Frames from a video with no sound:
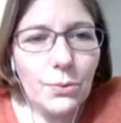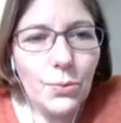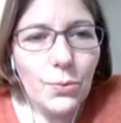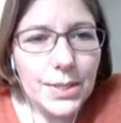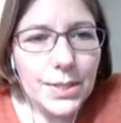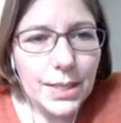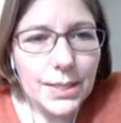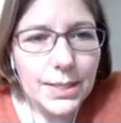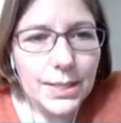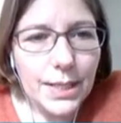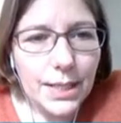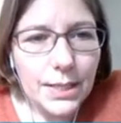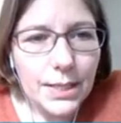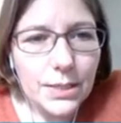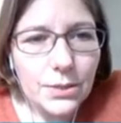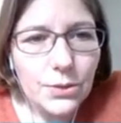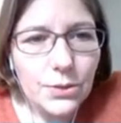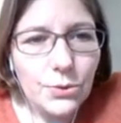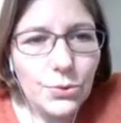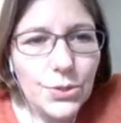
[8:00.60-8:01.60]
was
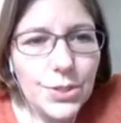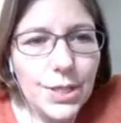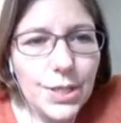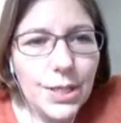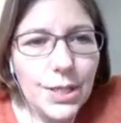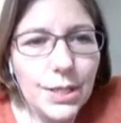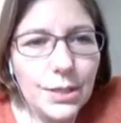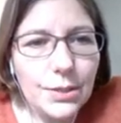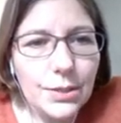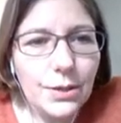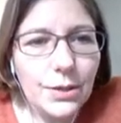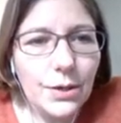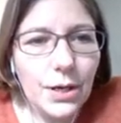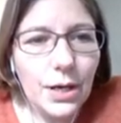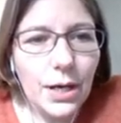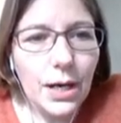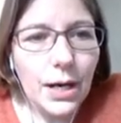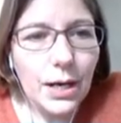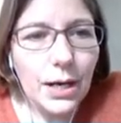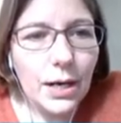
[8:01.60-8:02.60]
assessed using
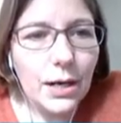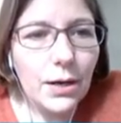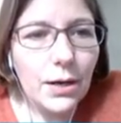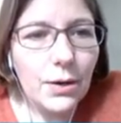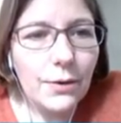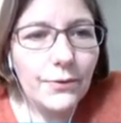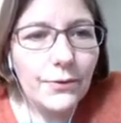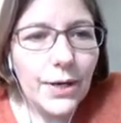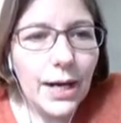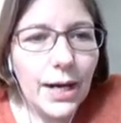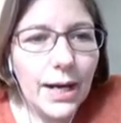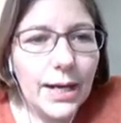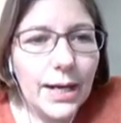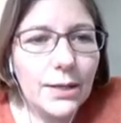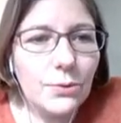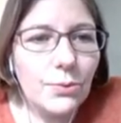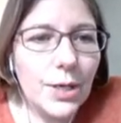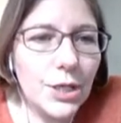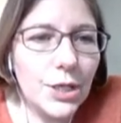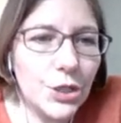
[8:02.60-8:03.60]
the
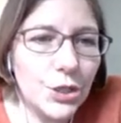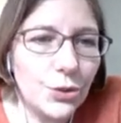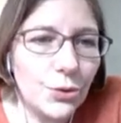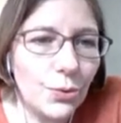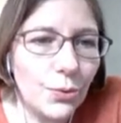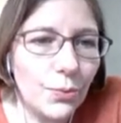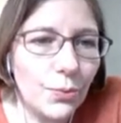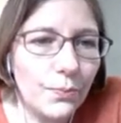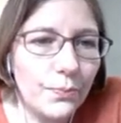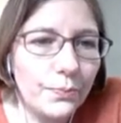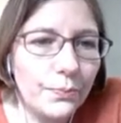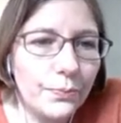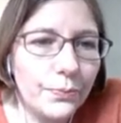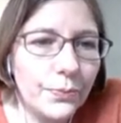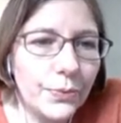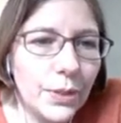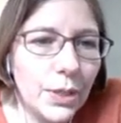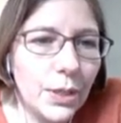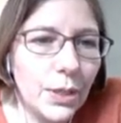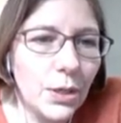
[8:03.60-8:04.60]
R/I ratio,
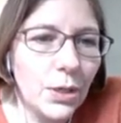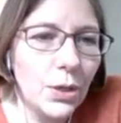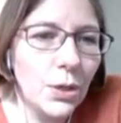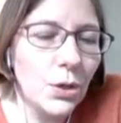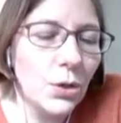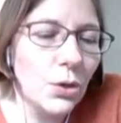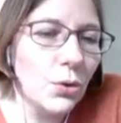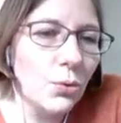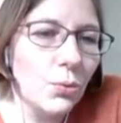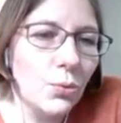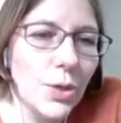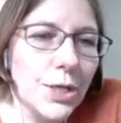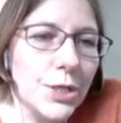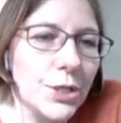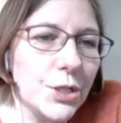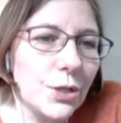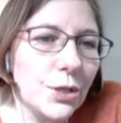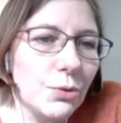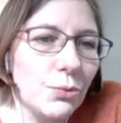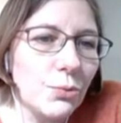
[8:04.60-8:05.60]

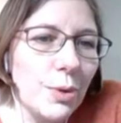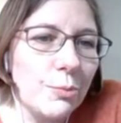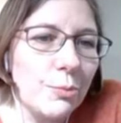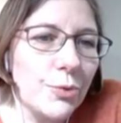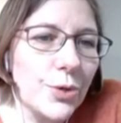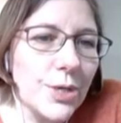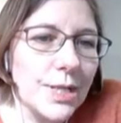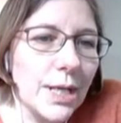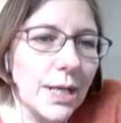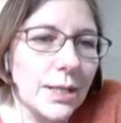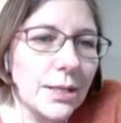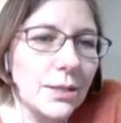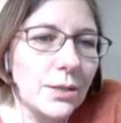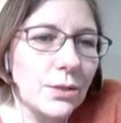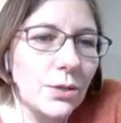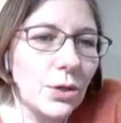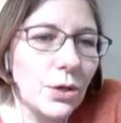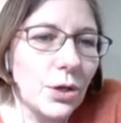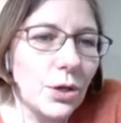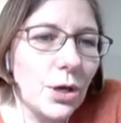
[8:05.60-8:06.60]
which represents
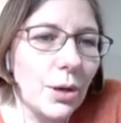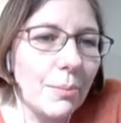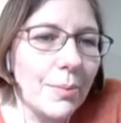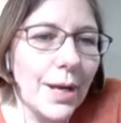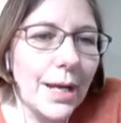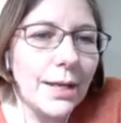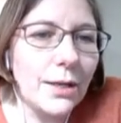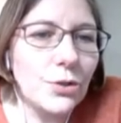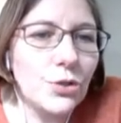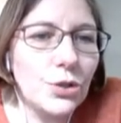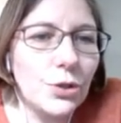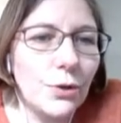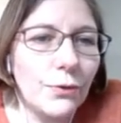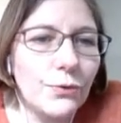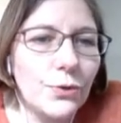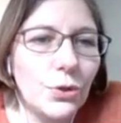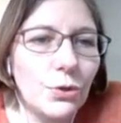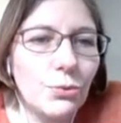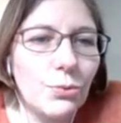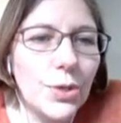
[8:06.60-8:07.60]
the compliance
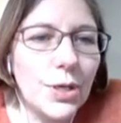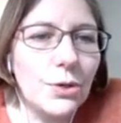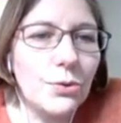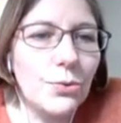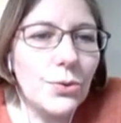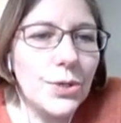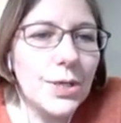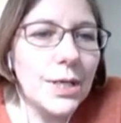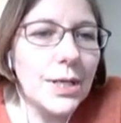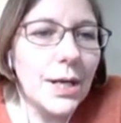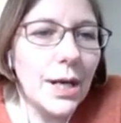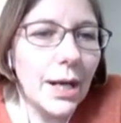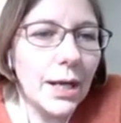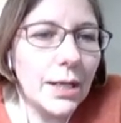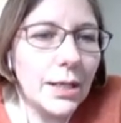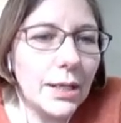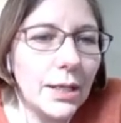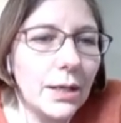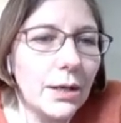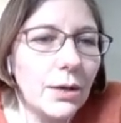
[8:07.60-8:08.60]
of the recruited
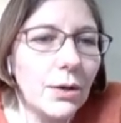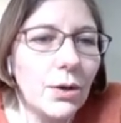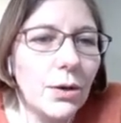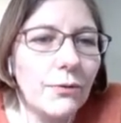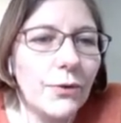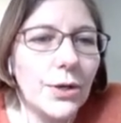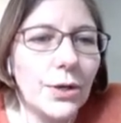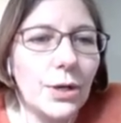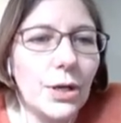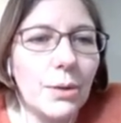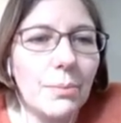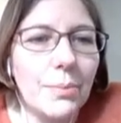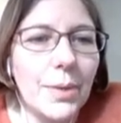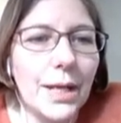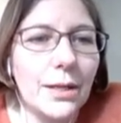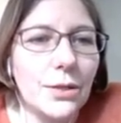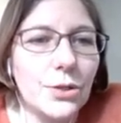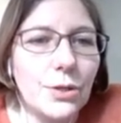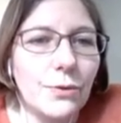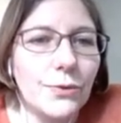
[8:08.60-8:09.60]
lung over the
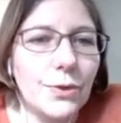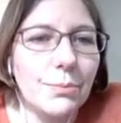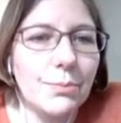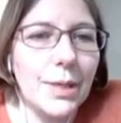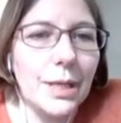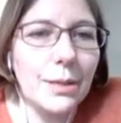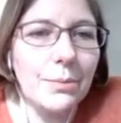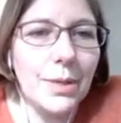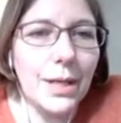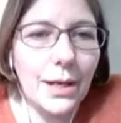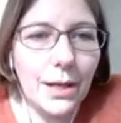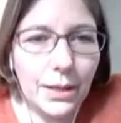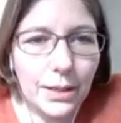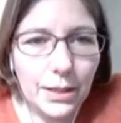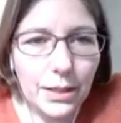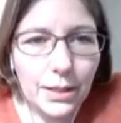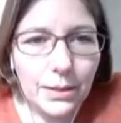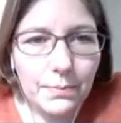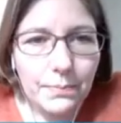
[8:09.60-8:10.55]
compliance of the baby lung.